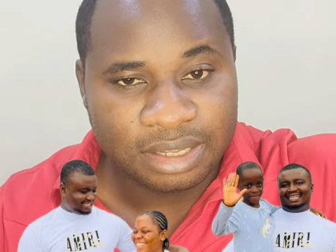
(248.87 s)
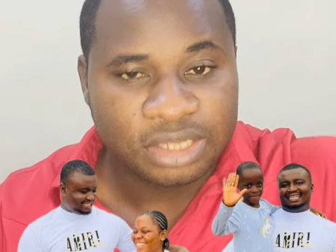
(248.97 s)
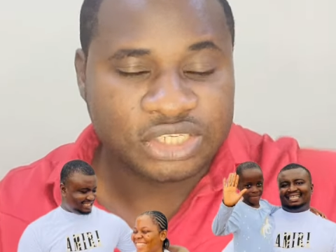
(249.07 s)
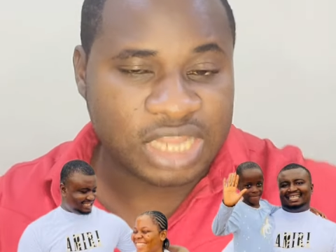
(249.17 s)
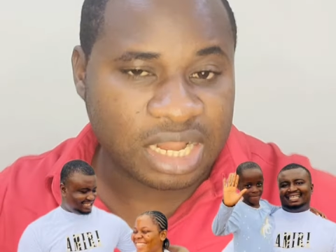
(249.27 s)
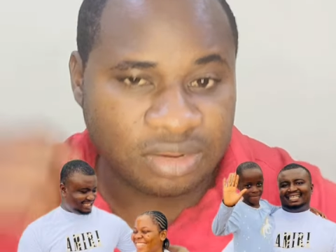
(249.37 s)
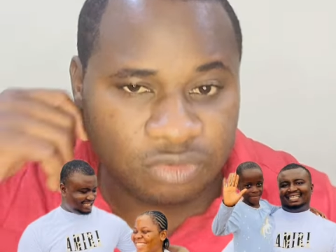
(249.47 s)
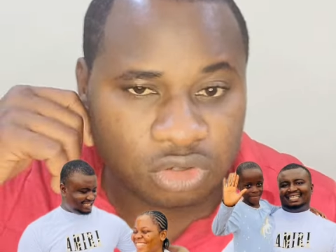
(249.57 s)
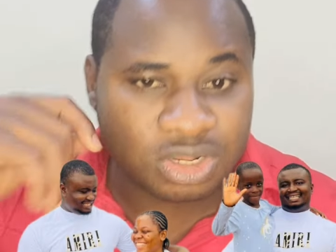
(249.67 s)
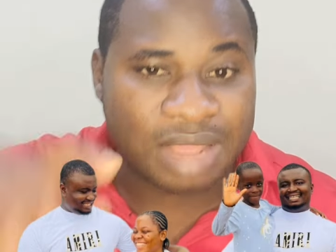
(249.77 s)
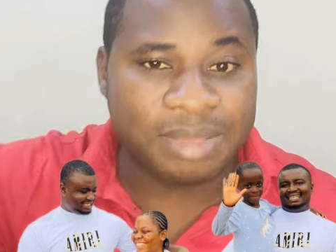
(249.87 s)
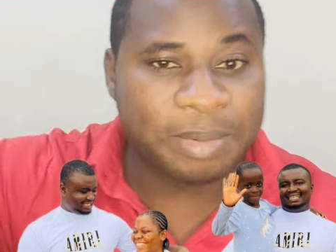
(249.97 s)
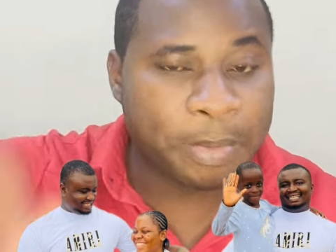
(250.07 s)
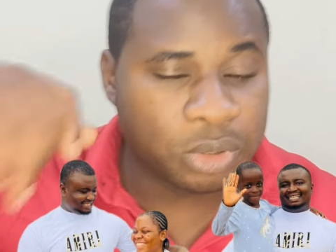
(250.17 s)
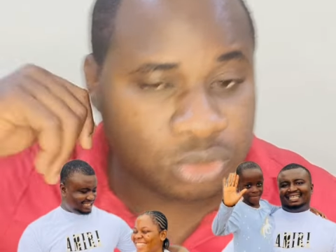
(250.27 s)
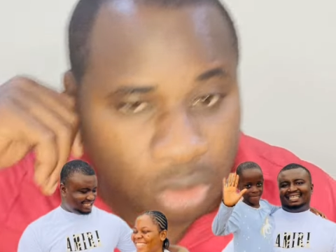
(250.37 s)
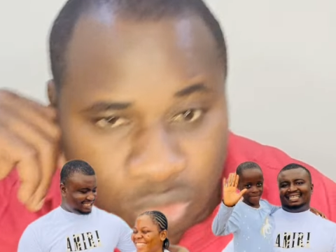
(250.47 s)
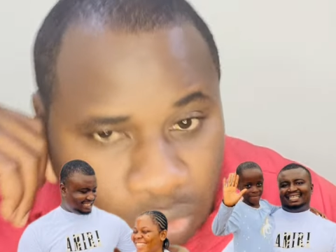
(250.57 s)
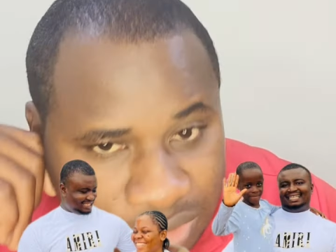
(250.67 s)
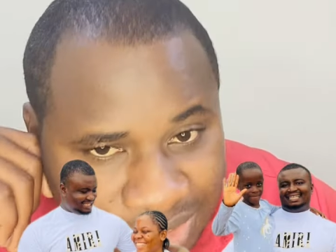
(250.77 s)
Share this video so that many people is going
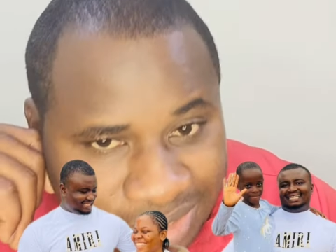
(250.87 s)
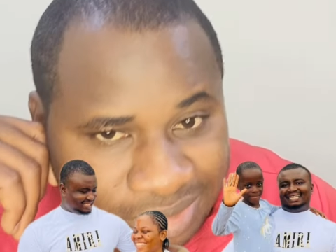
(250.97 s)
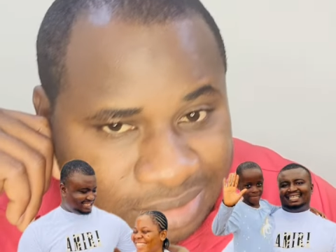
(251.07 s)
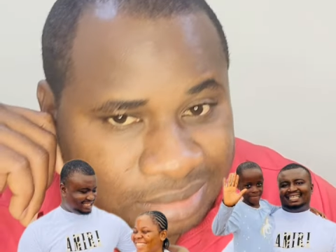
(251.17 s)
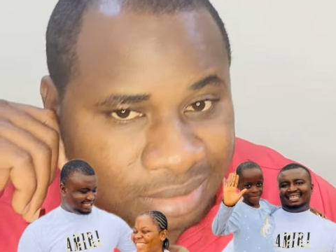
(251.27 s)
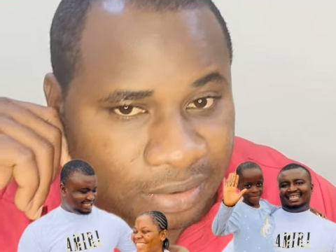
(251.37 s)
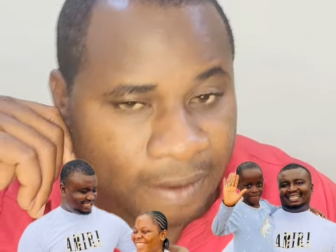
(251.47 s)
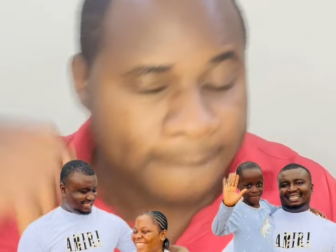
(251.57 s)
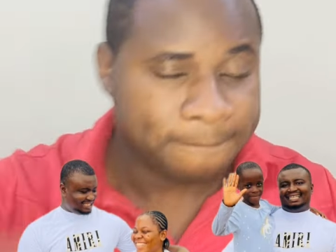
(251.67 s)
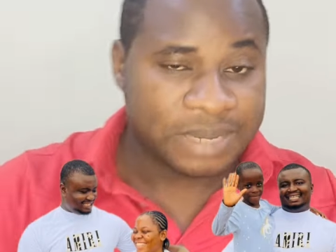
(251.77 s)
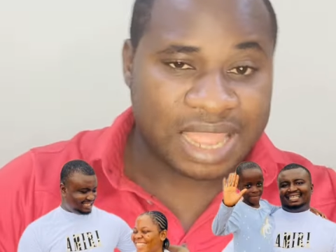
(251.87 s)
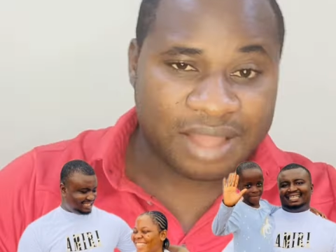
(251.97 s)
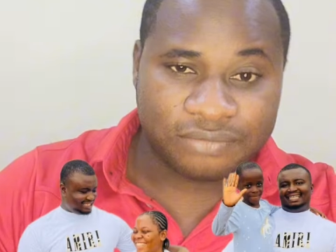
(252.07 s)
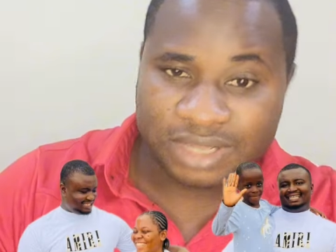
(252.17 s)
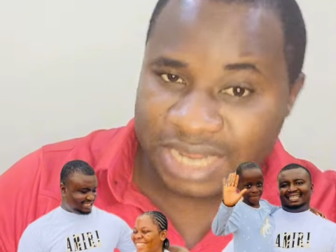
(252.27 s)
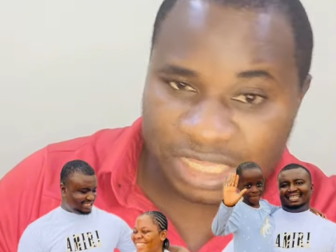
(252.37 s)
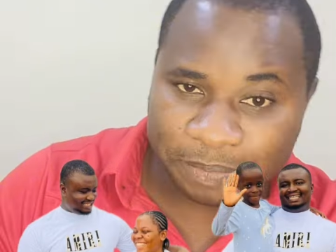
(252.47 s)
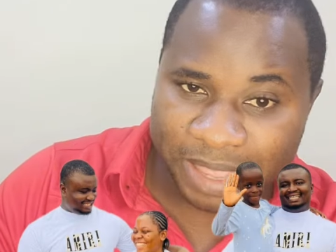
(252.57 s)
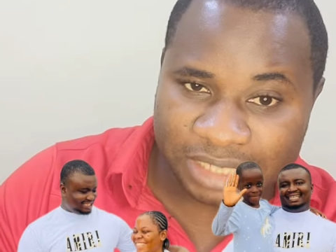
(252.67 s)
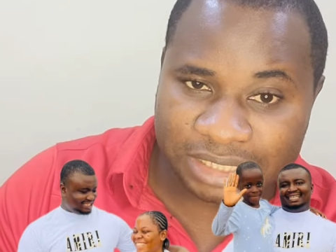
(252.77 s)
to see it. They have created
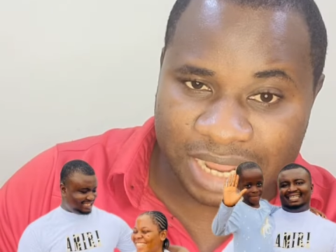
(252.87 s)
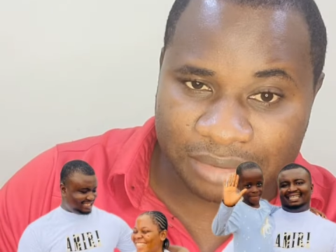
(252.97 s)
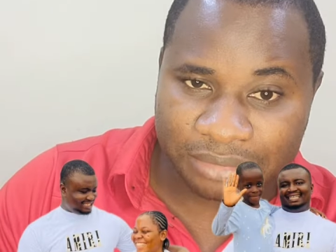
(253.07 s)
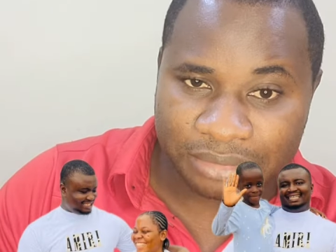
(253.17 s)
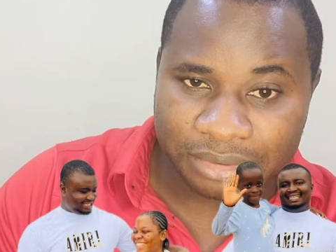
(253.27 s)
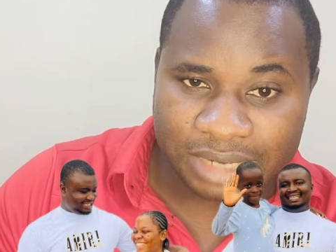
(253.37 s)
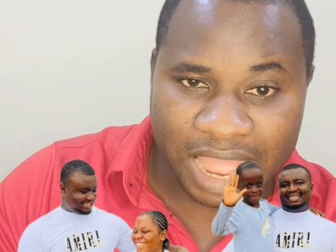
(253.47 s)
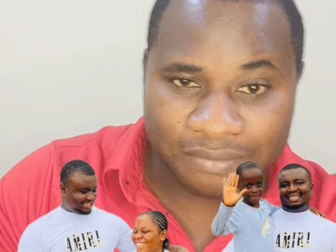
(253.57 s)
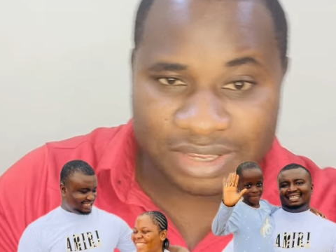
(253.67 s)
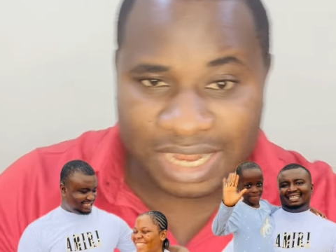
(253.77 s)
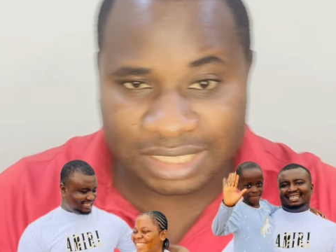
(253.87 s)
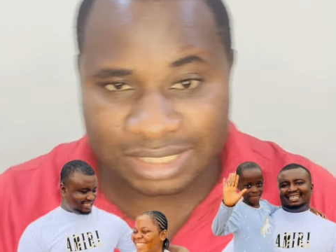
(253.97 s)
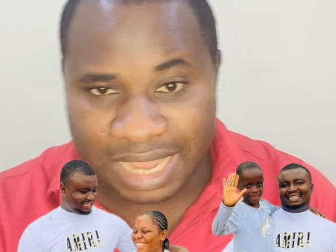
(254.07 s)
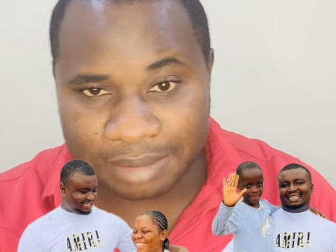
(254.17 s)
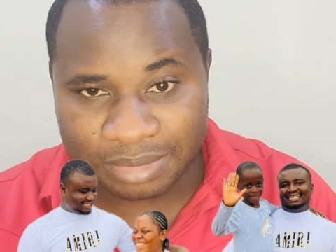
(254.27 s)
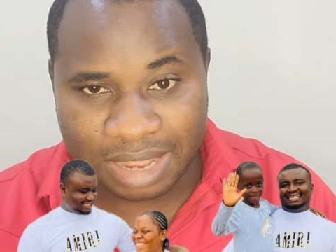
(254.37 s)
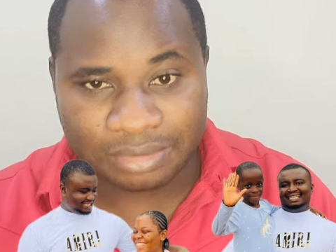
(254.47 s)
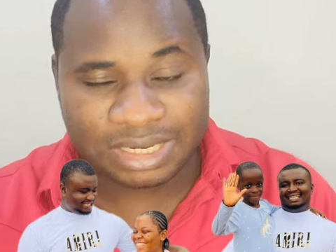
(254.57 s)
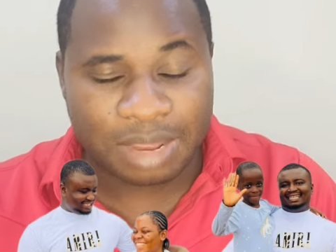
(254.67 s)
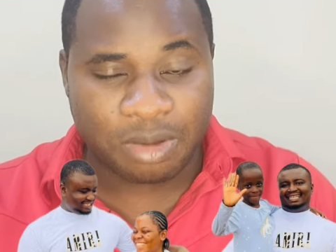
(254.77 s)
page now. They have created name now
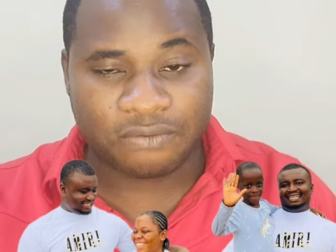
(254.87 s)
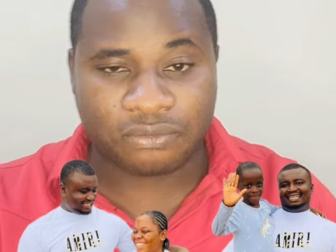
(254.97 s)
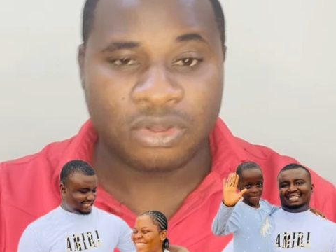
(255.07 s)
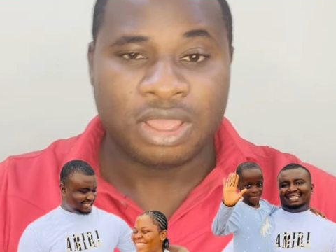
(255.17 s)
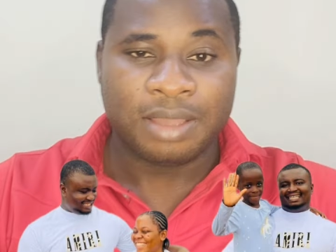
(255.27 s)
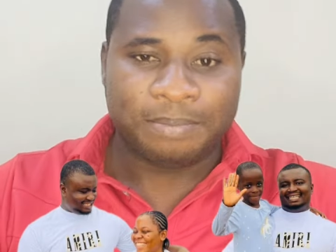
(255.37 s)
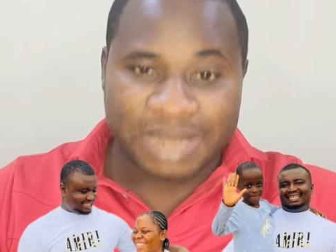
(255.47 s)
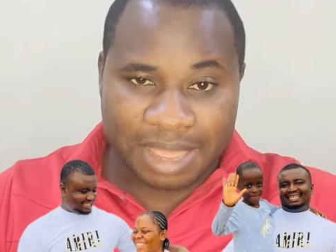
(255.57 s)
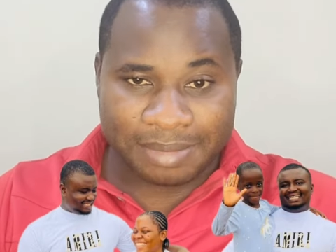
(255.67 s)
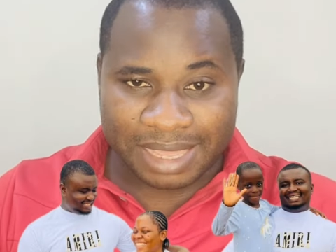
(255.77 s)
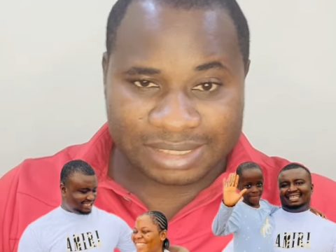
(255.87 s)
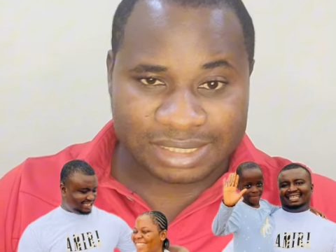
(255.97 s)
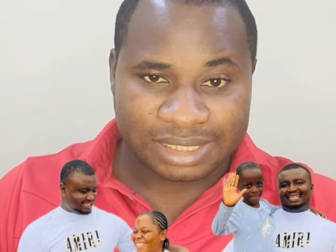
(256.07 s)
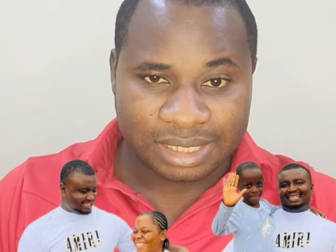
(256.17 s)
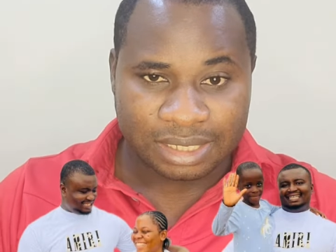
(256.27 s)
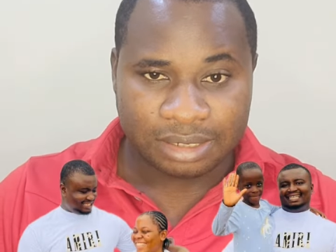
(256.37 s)
in name of Playmate.